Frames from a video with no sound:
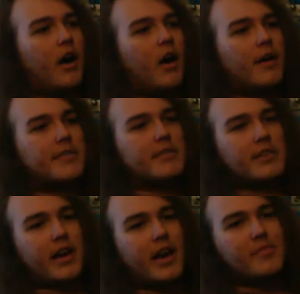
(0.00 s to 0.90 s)

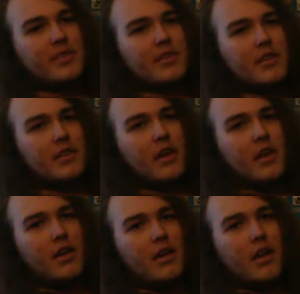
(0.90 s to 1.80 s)
Oftentimes he
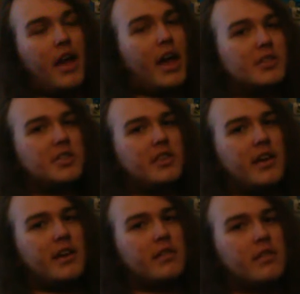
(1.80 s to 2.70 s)

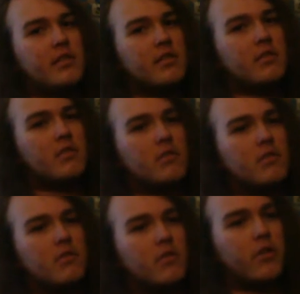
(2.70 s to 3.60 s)
agitates
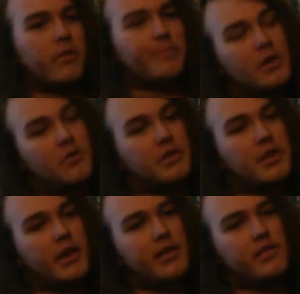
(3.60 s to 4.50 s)
or
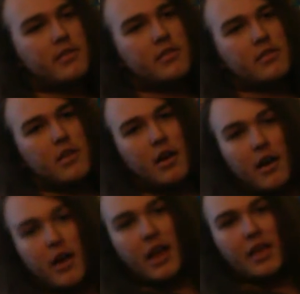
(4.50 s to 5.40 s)
irritates
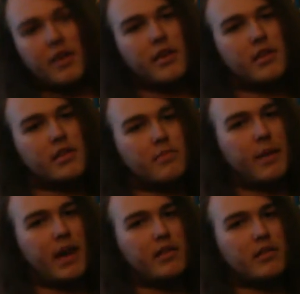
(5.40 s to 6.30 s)
his
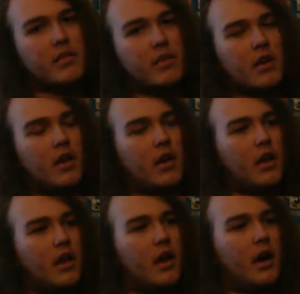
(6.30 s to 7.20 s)
pets.
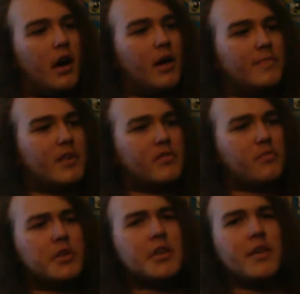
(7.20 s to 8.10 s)
Doesn't
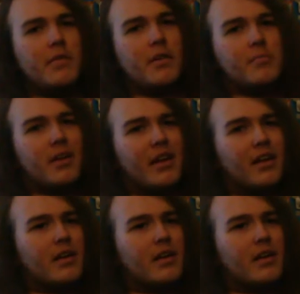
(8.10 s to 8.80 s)
really give them